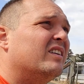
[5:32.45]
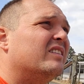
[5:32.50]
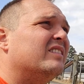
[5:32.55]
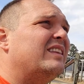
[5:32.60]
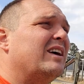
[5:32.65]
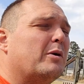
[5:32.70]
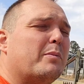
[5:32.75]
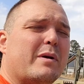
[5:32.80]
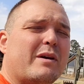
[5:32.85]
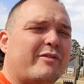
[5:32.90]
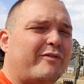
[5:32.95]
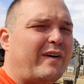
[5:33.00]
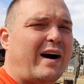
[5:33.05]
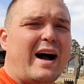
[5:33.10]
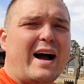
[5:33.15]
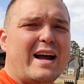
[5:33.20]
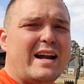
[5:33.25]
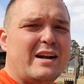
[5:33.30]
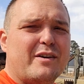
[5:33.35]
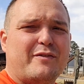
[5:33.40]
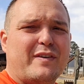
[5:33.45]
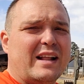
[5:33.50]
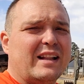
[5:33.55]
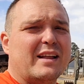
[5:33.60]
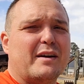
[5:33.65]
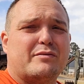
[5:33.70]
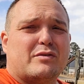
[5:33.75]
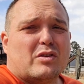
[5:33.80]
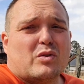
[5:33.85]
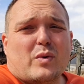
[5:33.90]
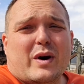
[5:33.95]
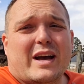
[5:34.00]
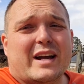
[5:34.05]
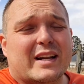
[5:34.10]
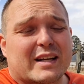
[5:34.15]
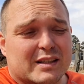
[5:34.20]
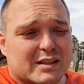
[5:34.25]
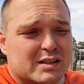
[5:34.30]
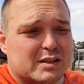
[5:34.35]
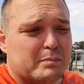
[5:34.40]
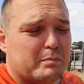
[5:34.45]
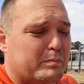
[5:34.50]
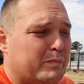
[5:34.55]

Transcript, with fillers: They'll be fine if I left it the way it is,